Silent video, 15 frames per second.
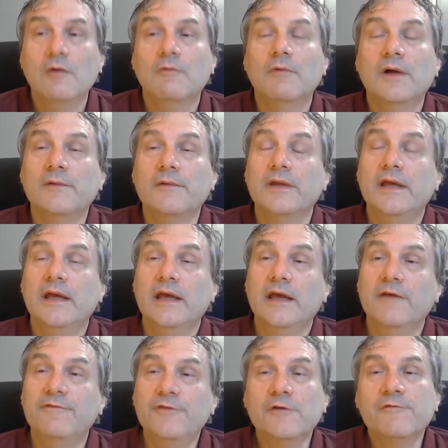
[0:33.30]
Well,
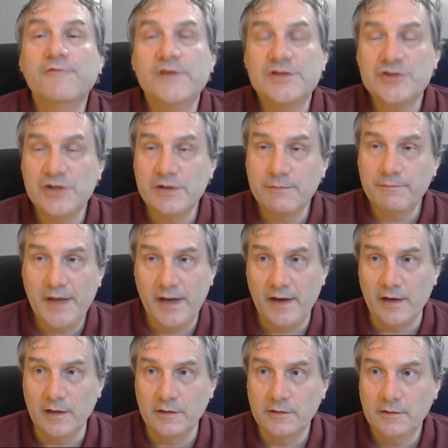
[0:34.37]
if you're vision
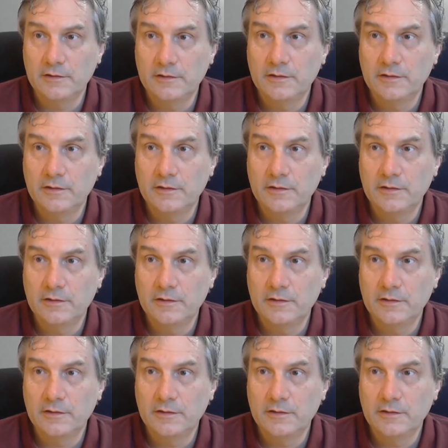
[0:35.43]
impaired